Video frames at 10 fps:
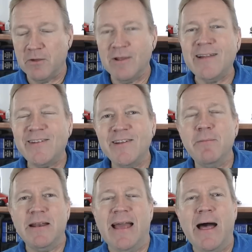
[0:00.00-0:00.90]
let
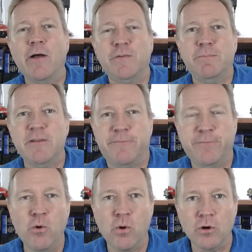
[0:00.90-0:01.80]
somebody else be the
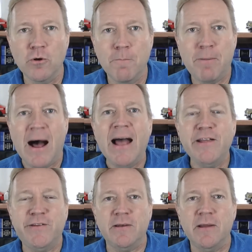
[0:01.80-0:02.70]
fool who
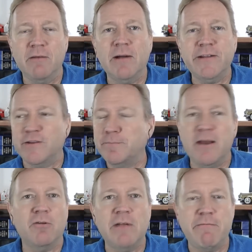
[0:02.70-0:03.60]
buys it and lets it
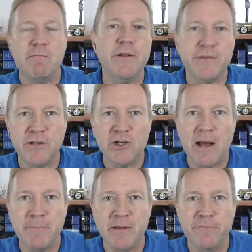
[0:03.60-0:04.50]
spend 11 months in the
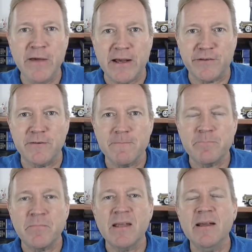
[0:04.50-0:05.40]
shop being fixed.
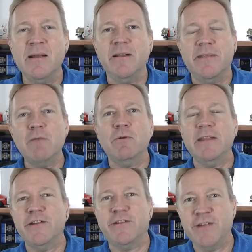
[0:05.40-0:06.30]
Then when
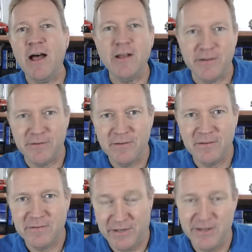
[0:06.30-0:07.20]
they sell it
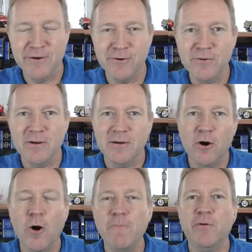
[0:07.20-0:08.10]
to you,
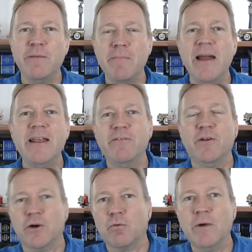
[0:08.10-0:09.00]
hopefully many of
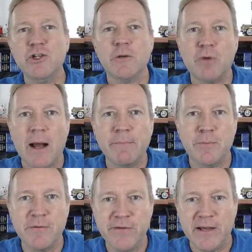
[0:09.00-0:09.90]
those original problems
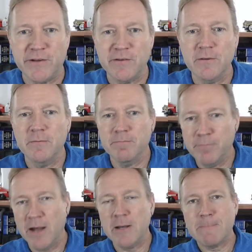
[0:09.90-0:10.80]
will be fixed.
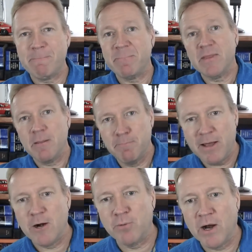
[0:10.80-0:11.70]
But
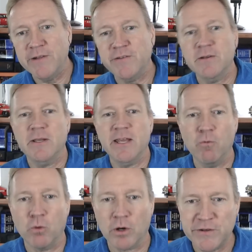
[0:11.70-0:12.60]
better price,
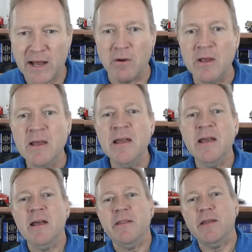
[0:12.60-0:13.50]
it works out.
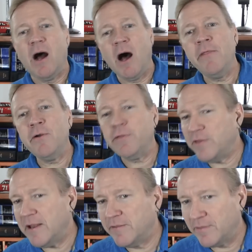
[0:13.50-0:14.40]
The other
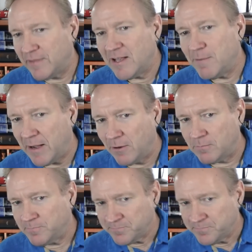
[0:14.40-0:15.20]
thing to think about